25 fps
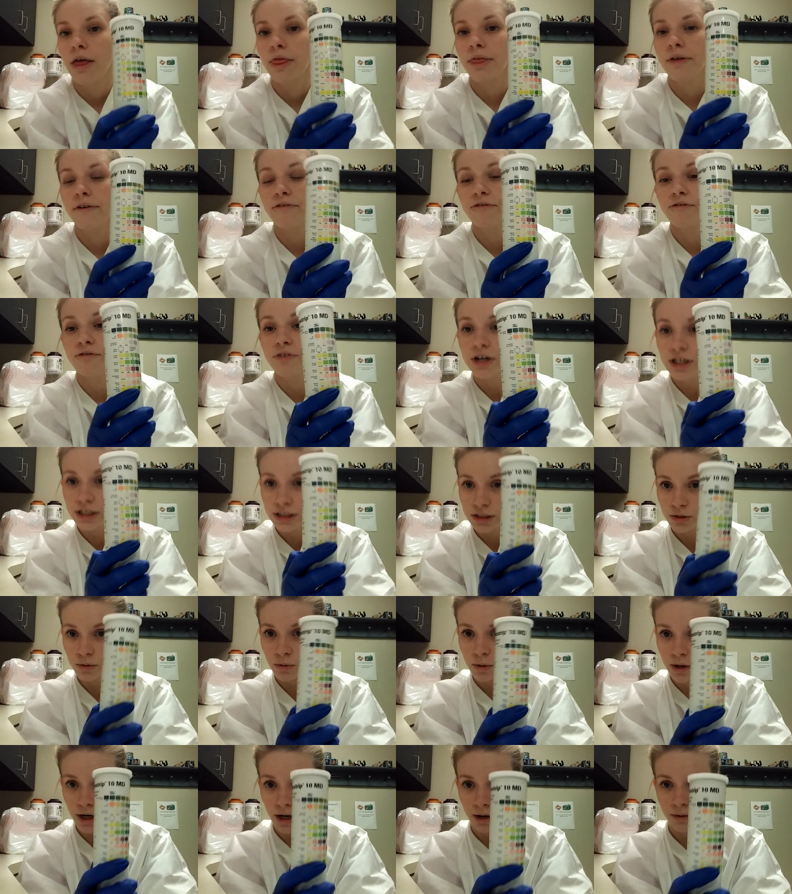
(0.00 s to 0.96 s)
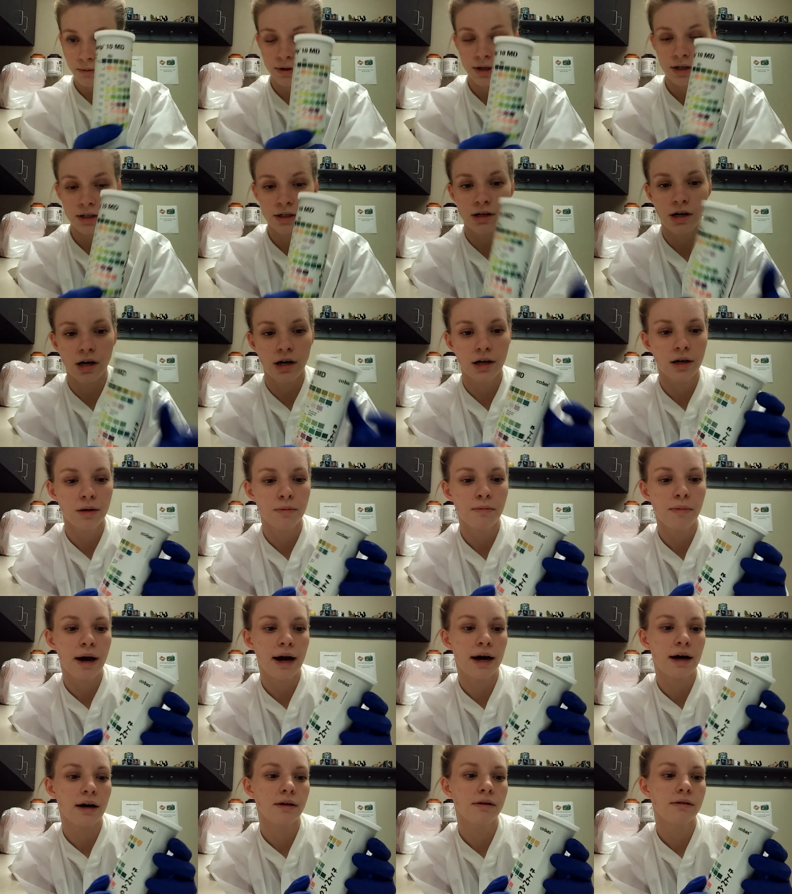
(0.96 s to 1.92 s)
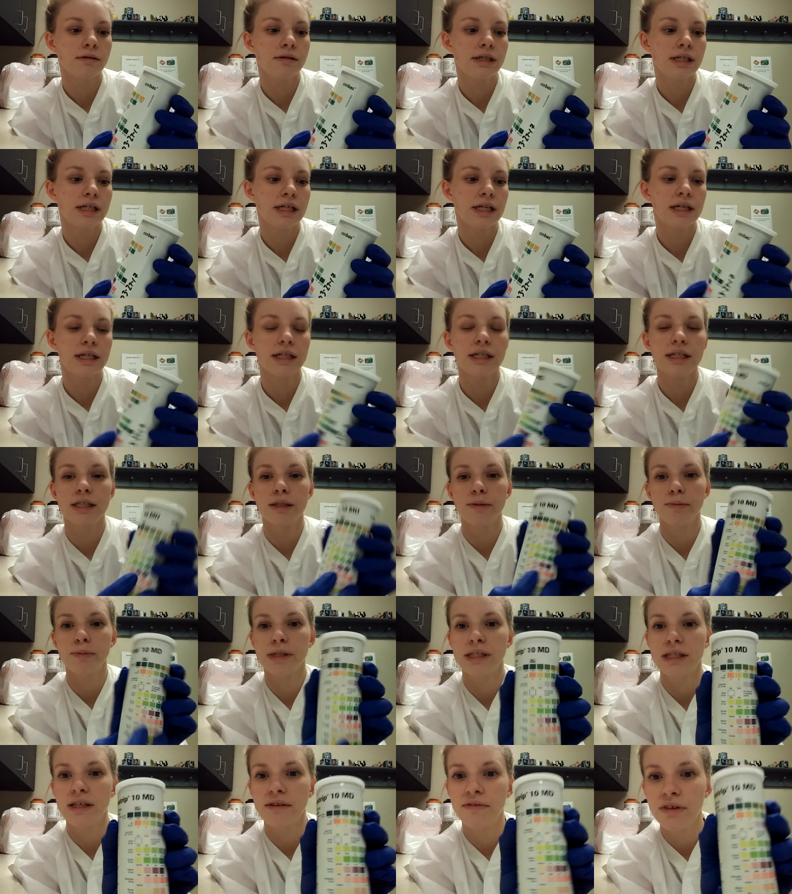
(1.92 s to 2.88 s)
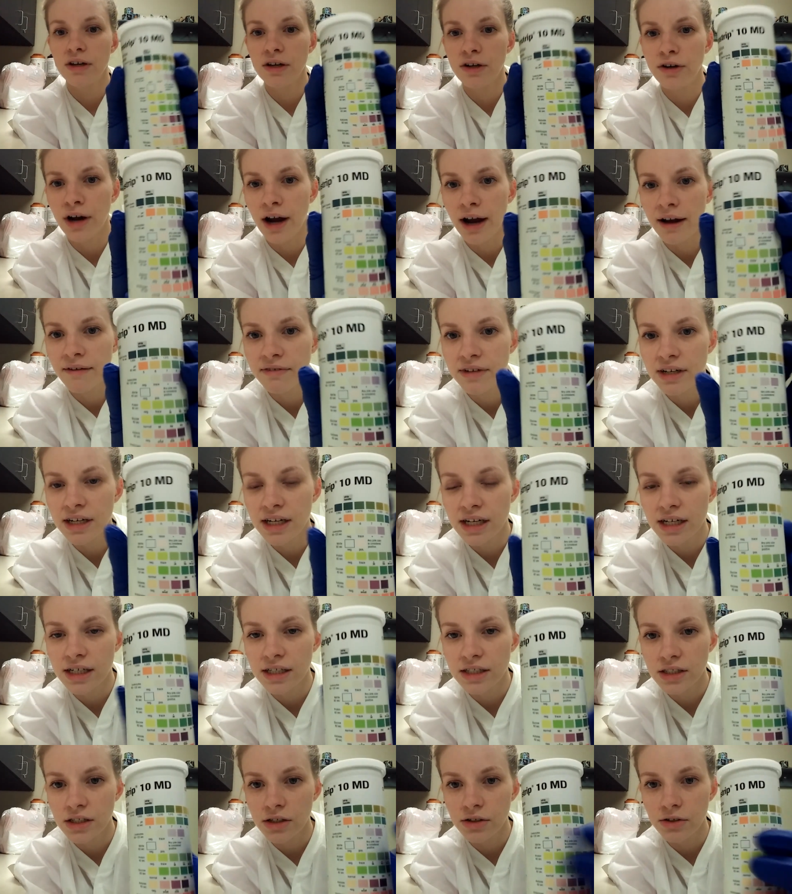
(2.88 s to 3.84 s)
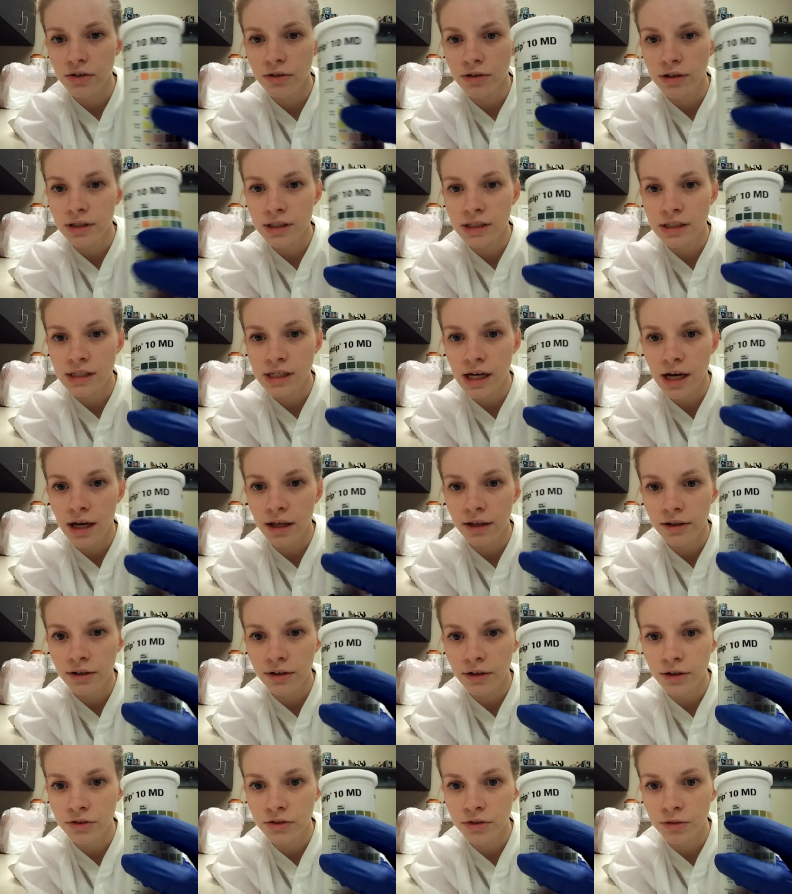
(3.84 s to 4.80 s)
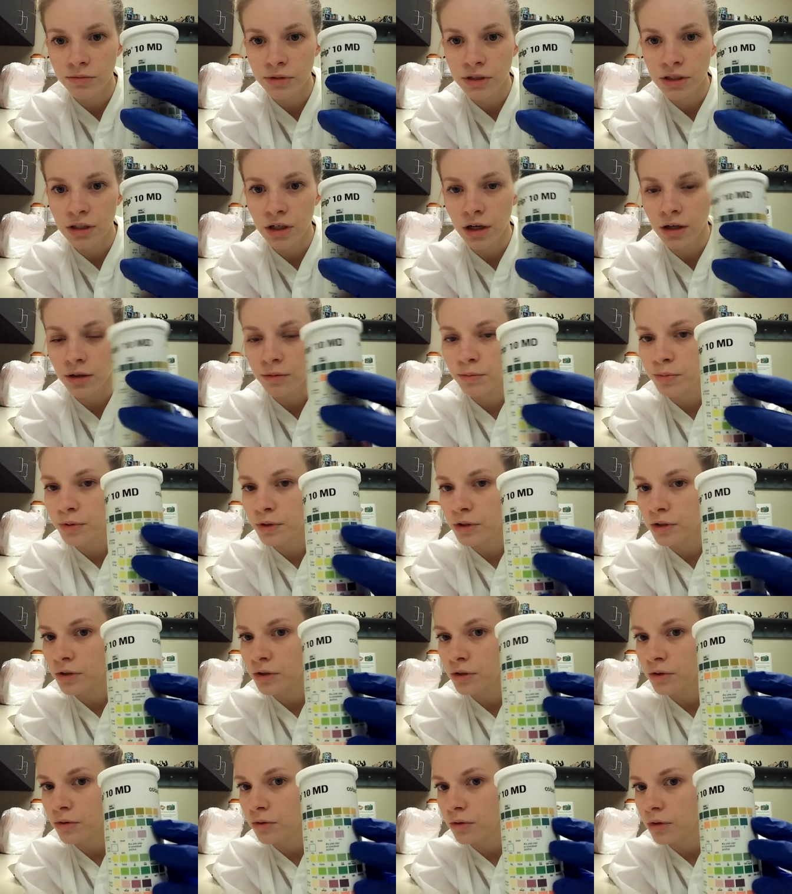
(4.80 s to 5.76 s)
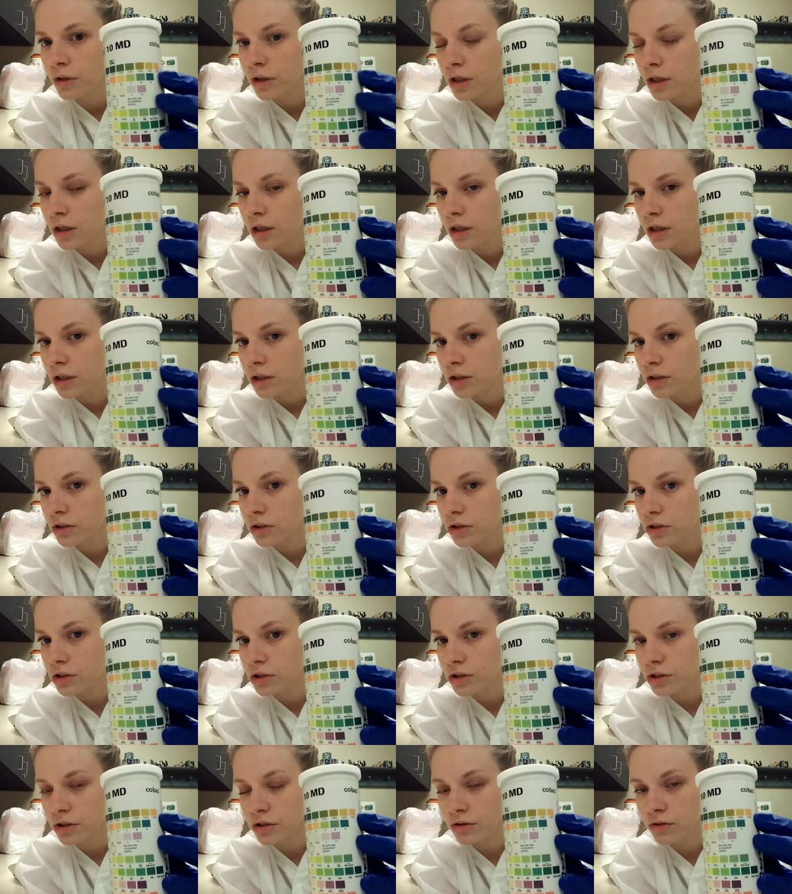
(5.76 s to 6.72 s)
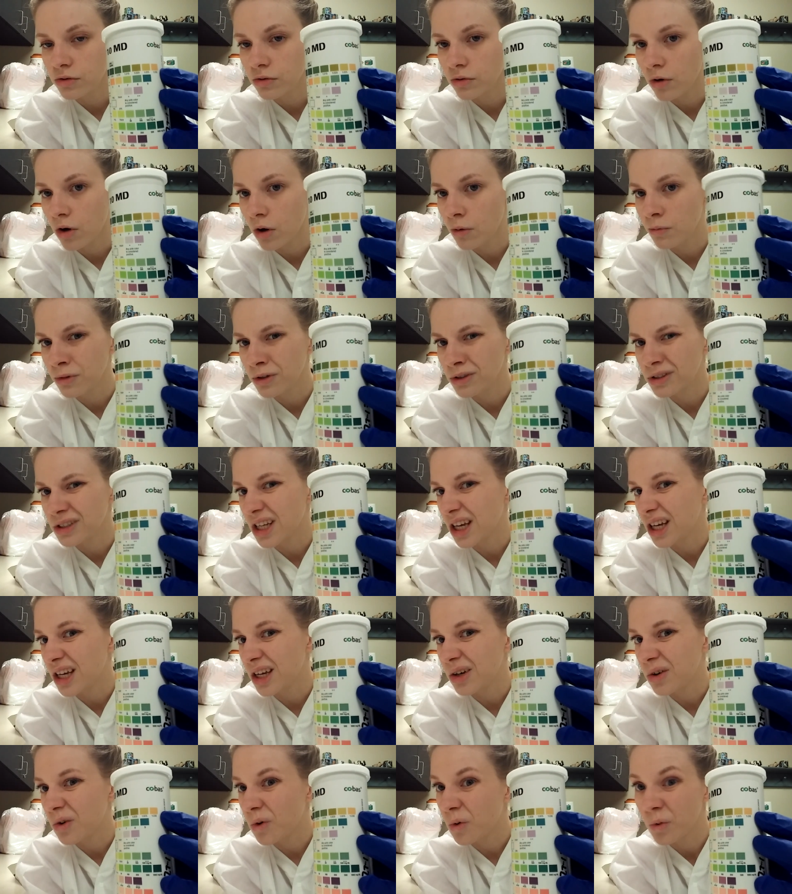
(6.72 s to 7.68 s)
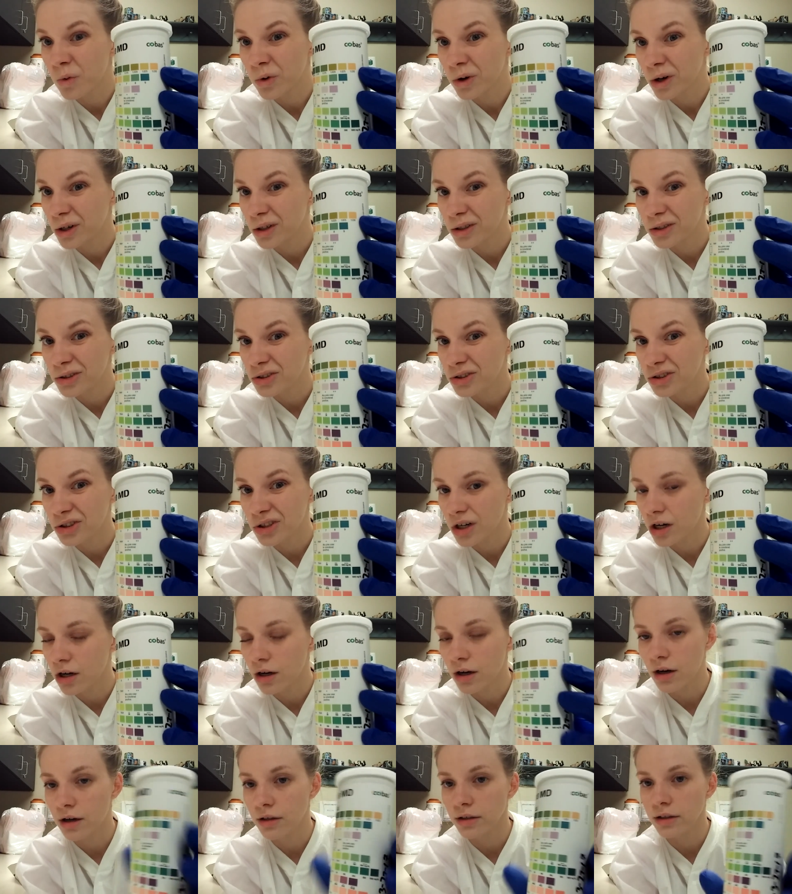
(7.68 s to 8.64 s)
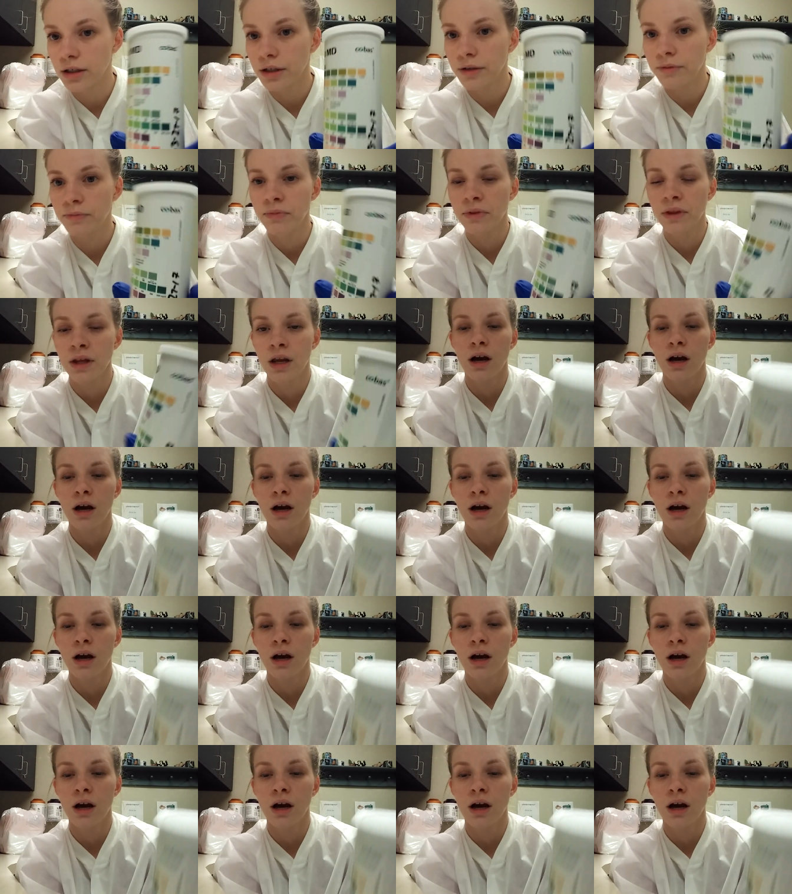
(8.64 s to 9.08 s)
the first one I want to talk about is specific gravity. So you can tell it goes from a dark blue to almost like an orange color.